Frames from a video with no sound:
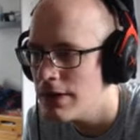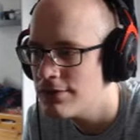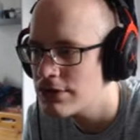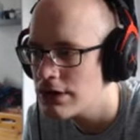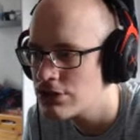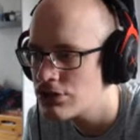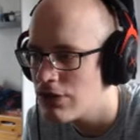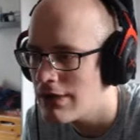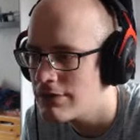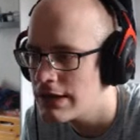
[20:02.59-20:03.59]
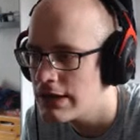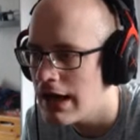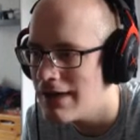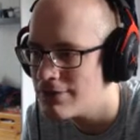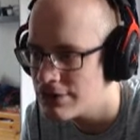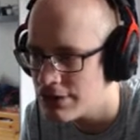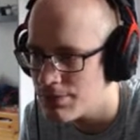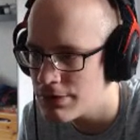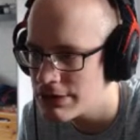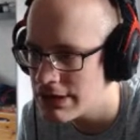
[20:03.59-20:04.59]
Wave starts traveling after
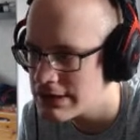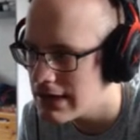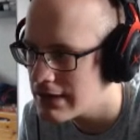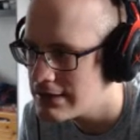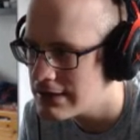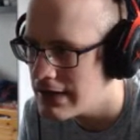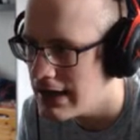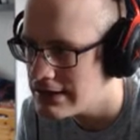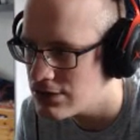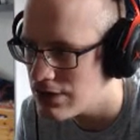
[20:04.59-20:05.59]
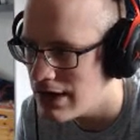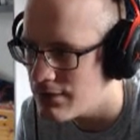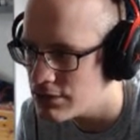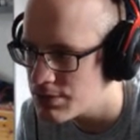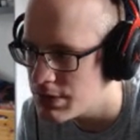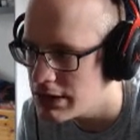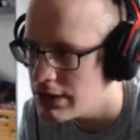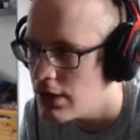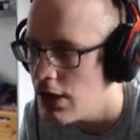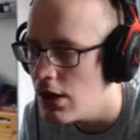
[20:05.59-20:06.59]
0.6 seconds and has a travel
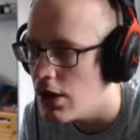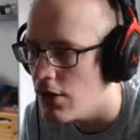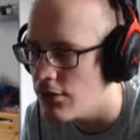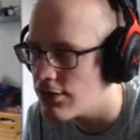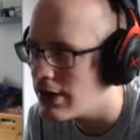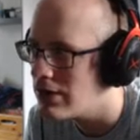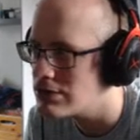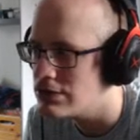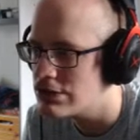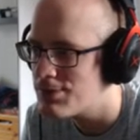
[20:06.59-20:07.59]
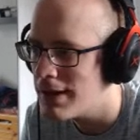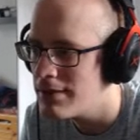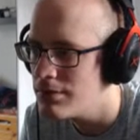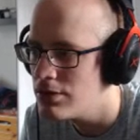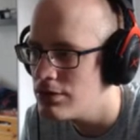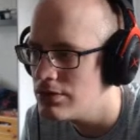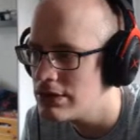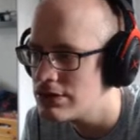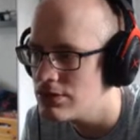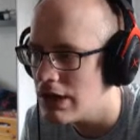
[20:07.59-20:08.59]
speed of 1,000. Spell immune
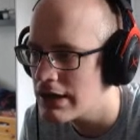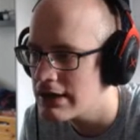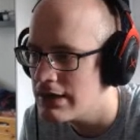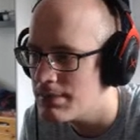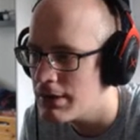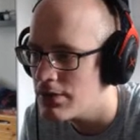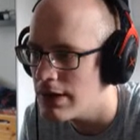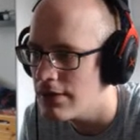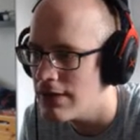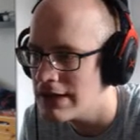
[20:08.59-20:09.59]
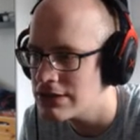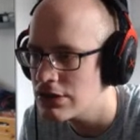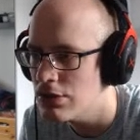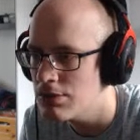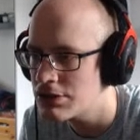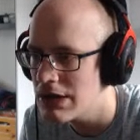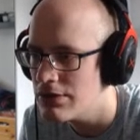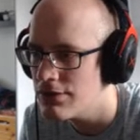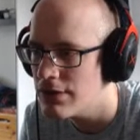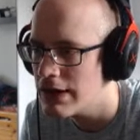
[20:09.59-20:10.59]
units do not get hit by the wave. Has a global
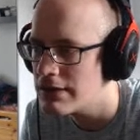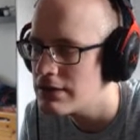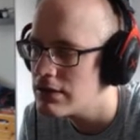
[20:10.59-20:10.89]
sound effect.